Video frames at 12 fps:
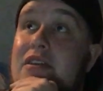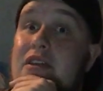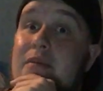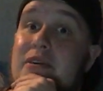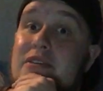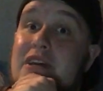
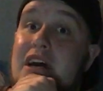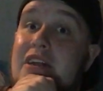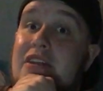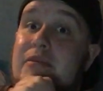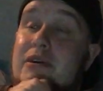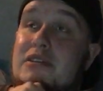The
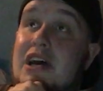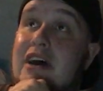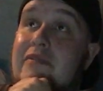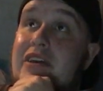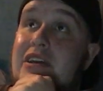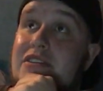most
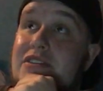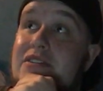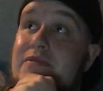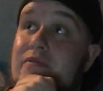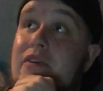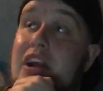
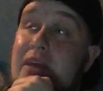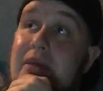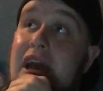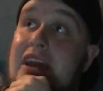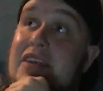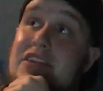obvious running
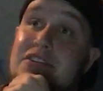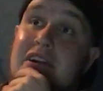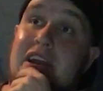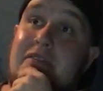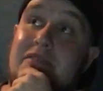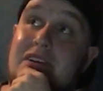back in the
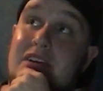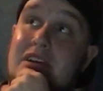draft.